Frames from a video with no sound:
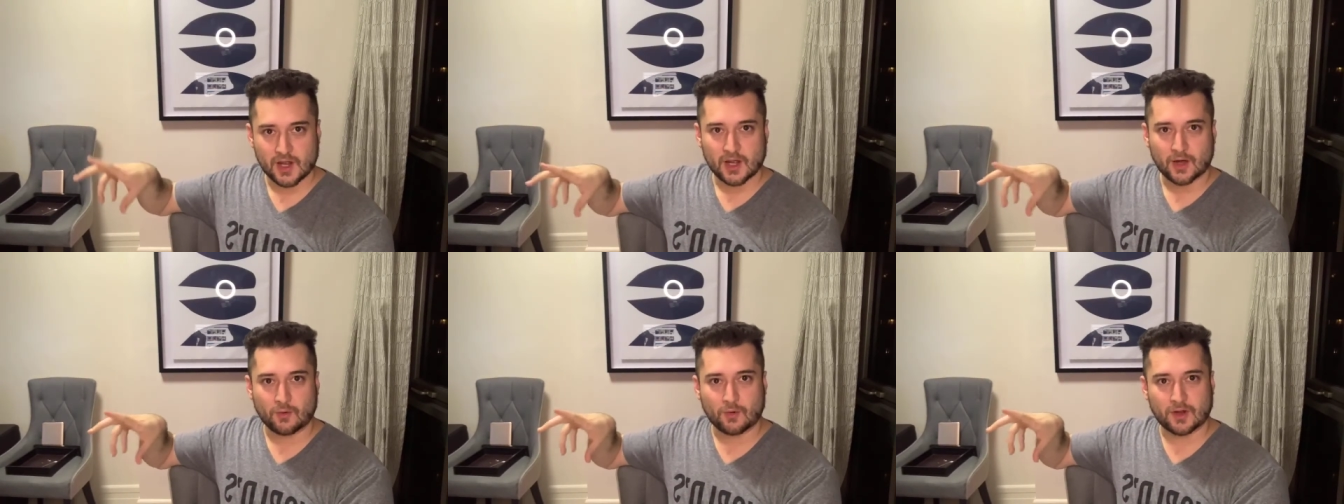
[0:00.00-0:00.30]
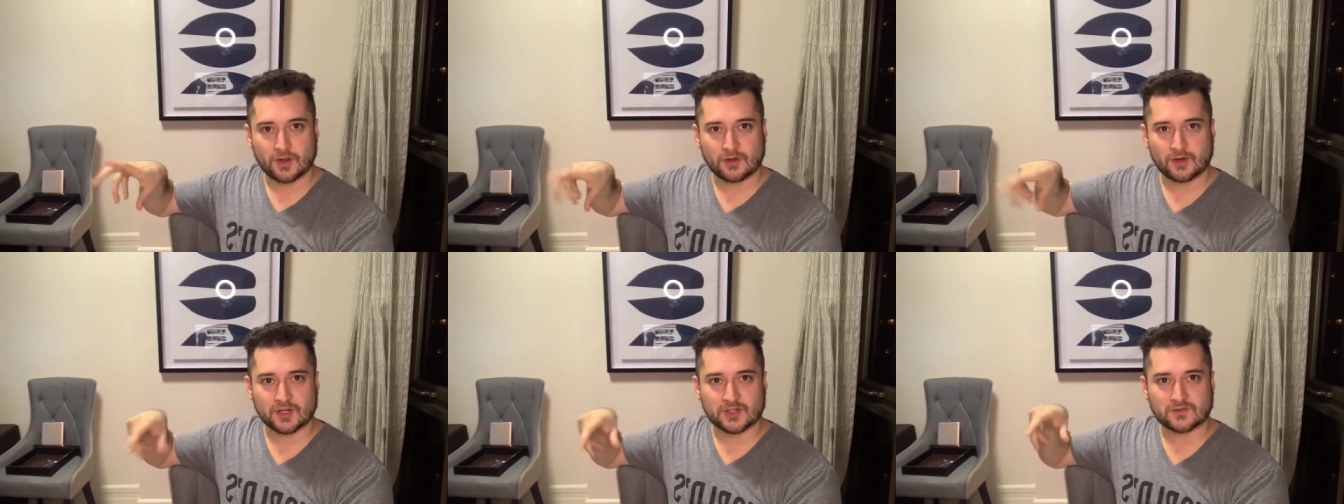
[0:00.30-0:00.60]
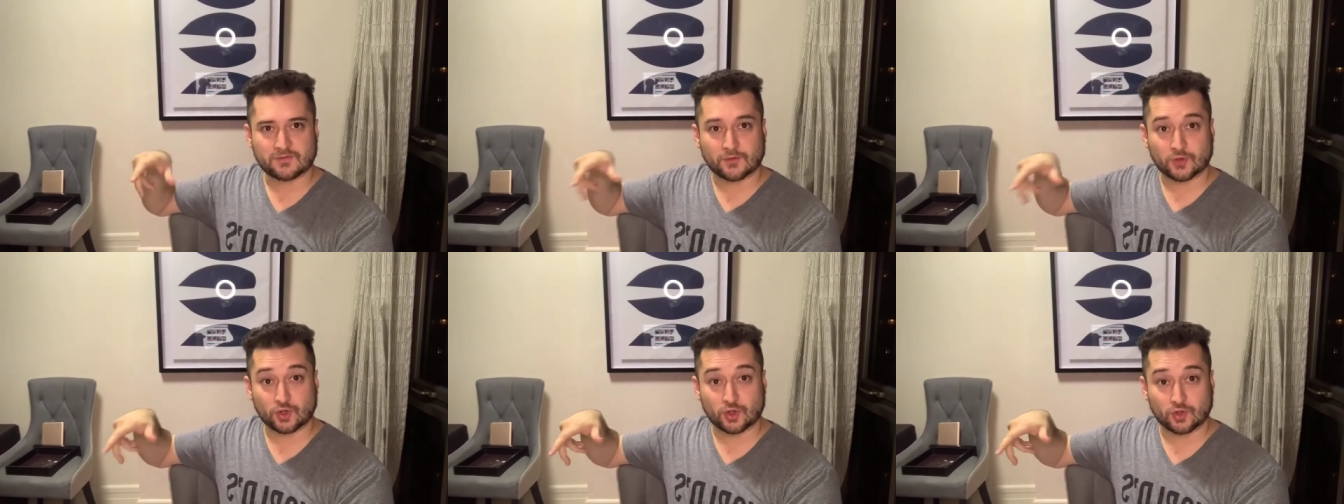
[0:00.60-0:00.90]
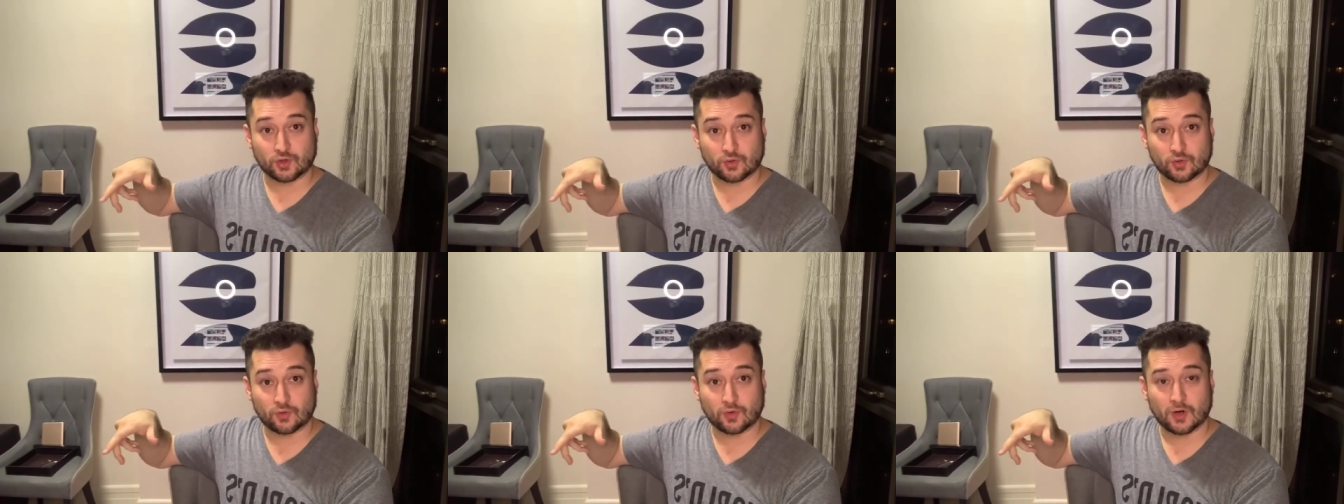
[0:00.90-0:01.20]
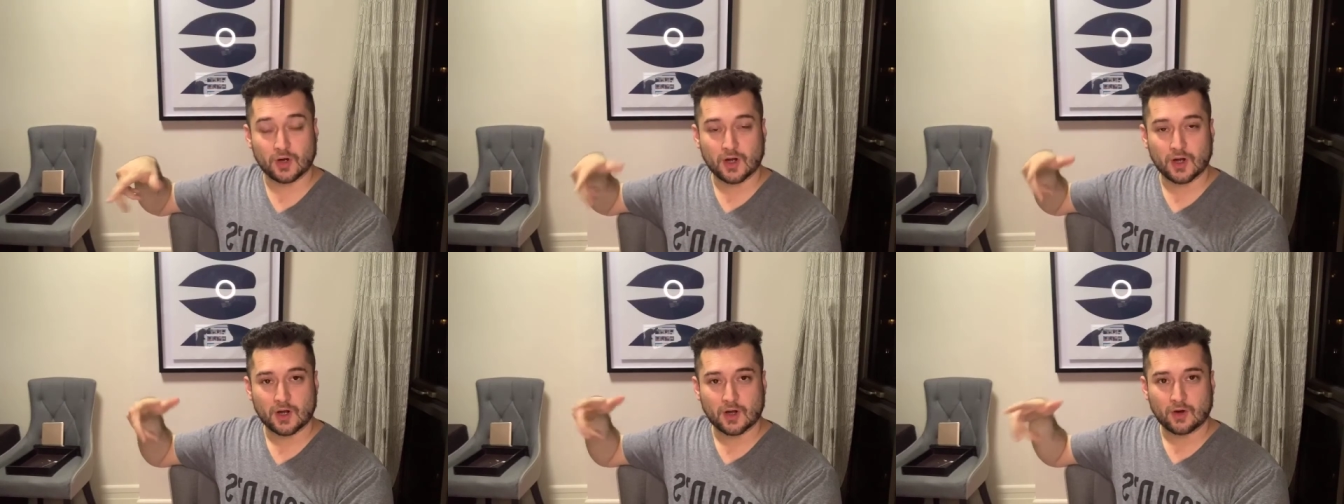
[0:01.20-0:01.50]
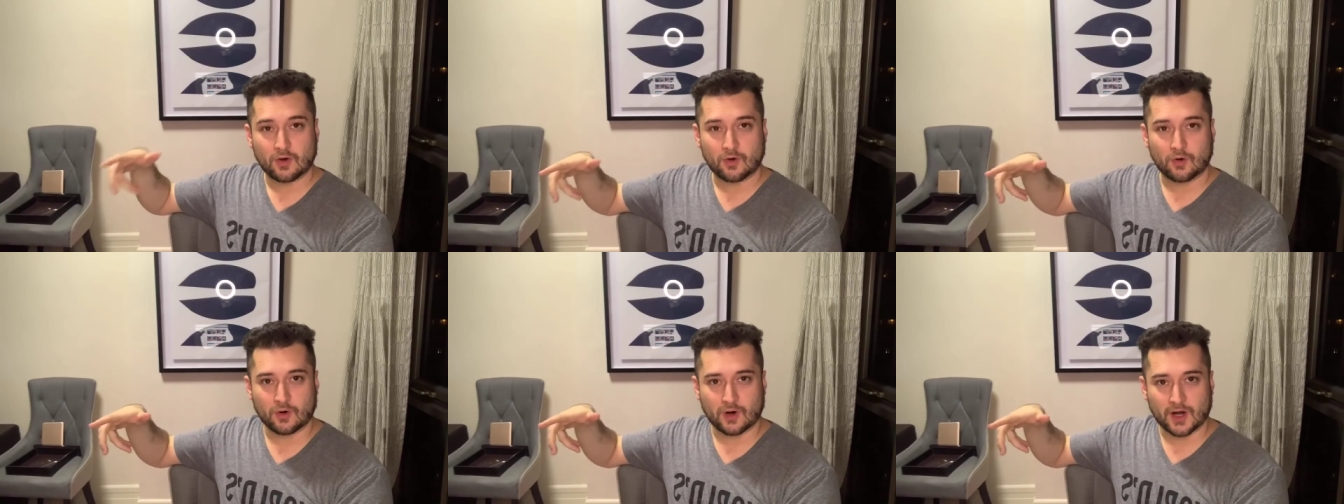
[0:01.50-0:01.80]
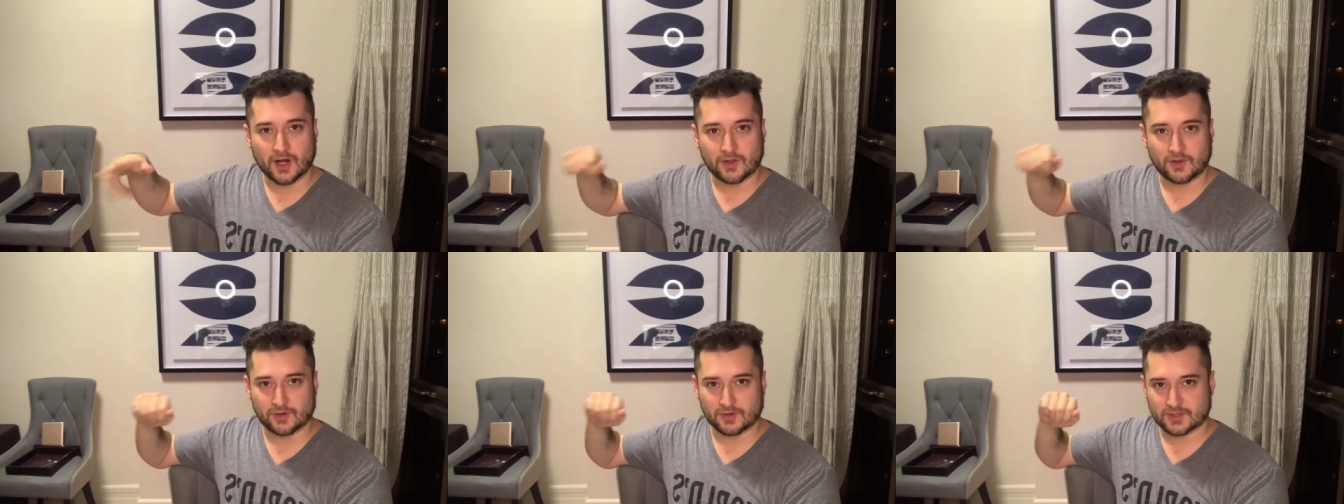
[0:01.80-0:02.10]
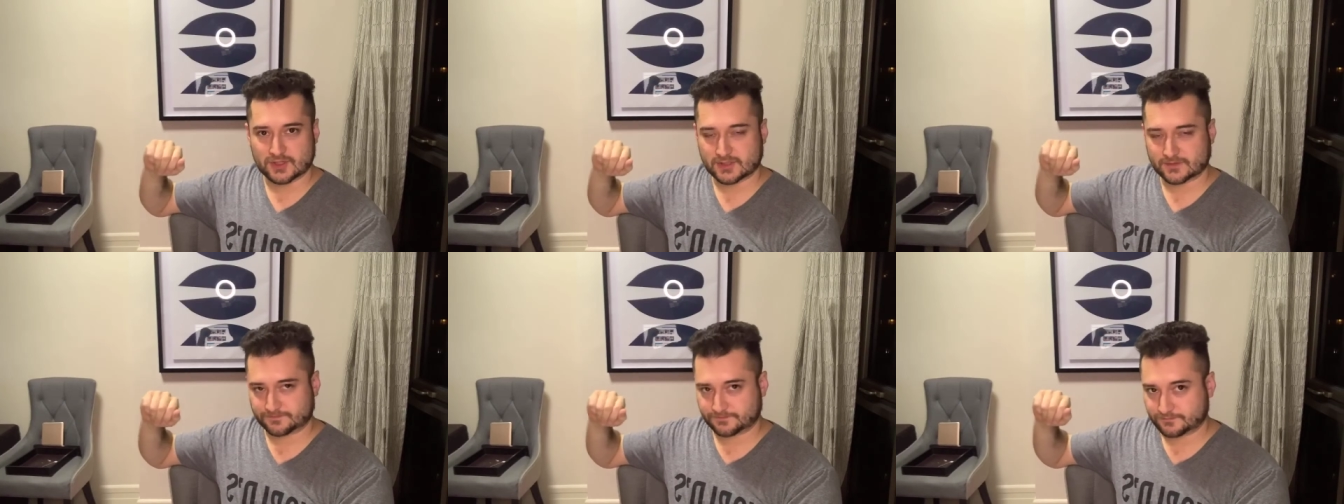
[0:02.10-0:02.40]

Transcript: whether it's for you or others.